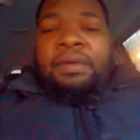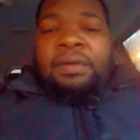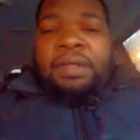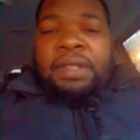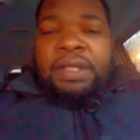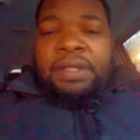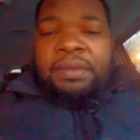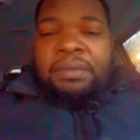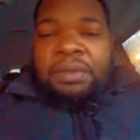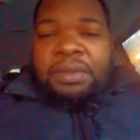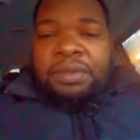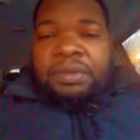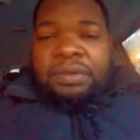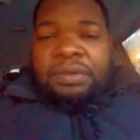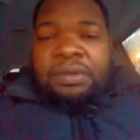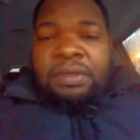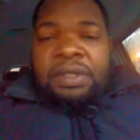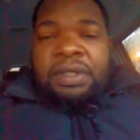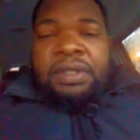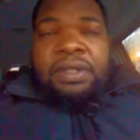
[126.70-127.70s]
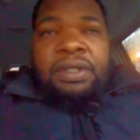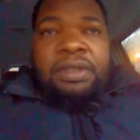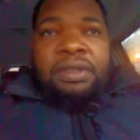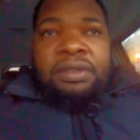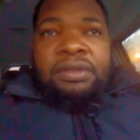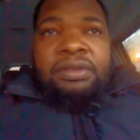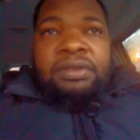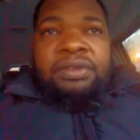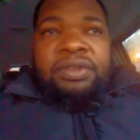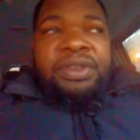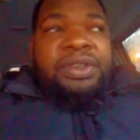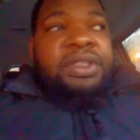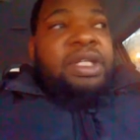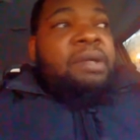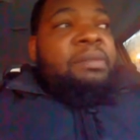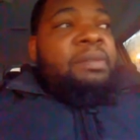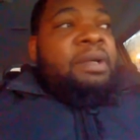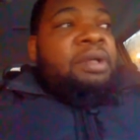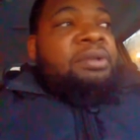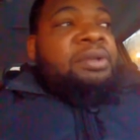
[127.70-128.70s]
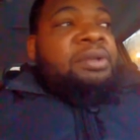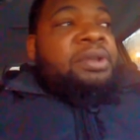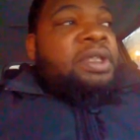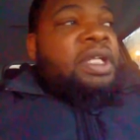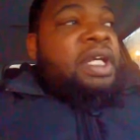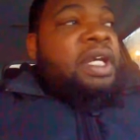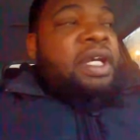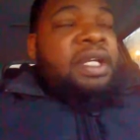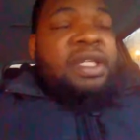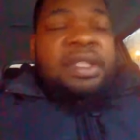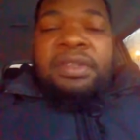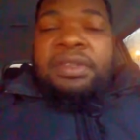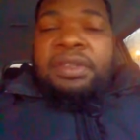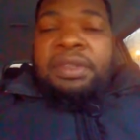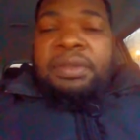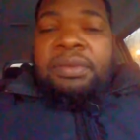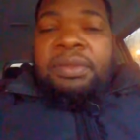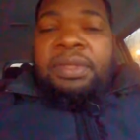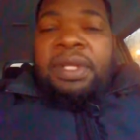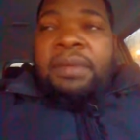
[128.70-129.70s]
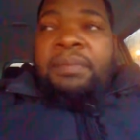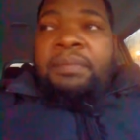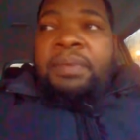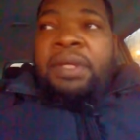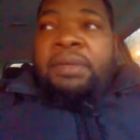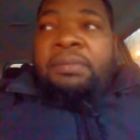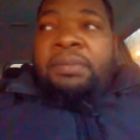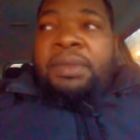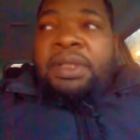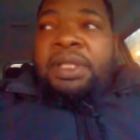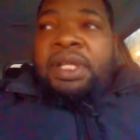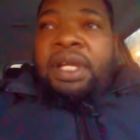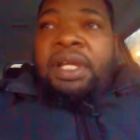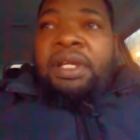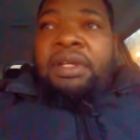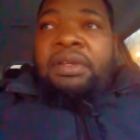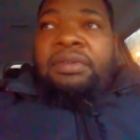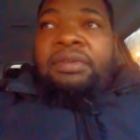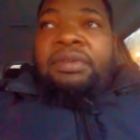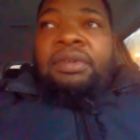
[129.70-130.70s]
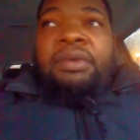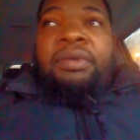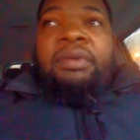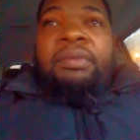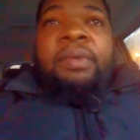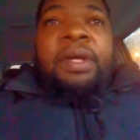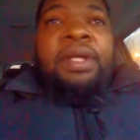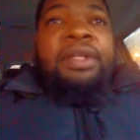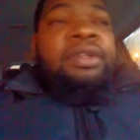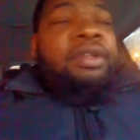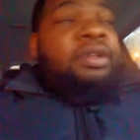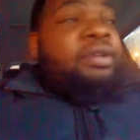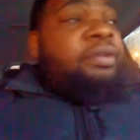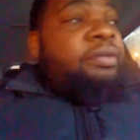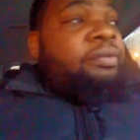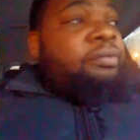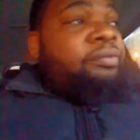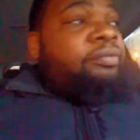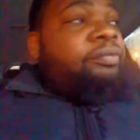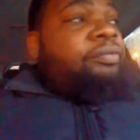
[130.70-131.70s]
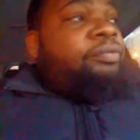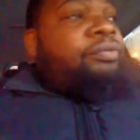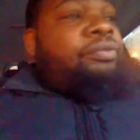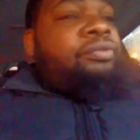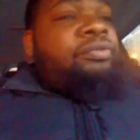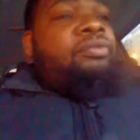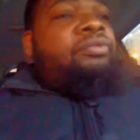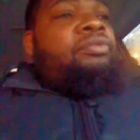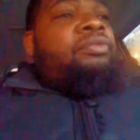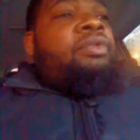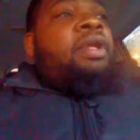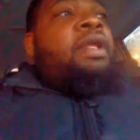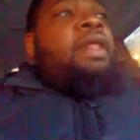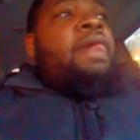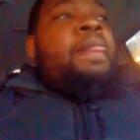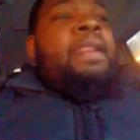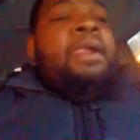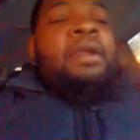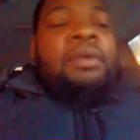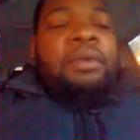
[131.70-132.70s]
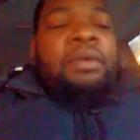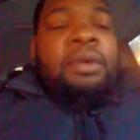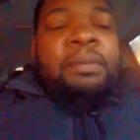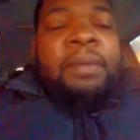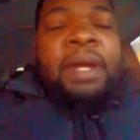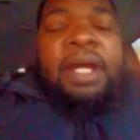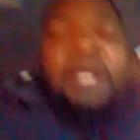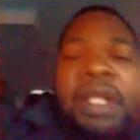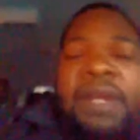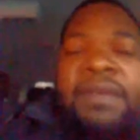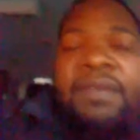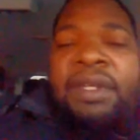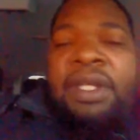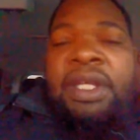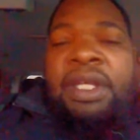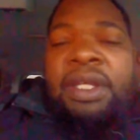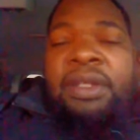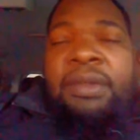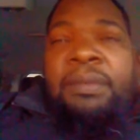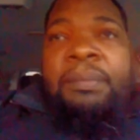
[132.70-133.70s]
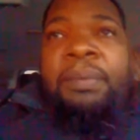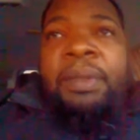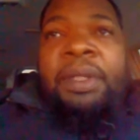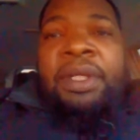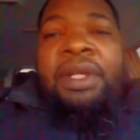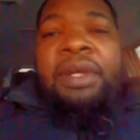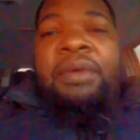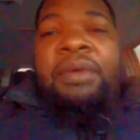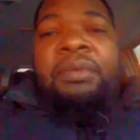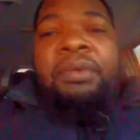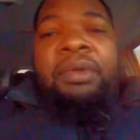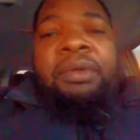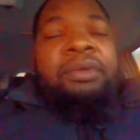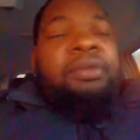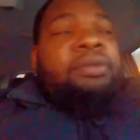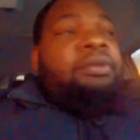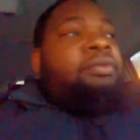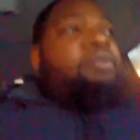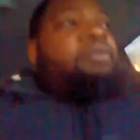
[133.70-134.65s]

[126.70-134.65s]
yeah, we gonna, uh, gonna step outside and see what that pin be like. You know what we might do? We might even hit the pin at work.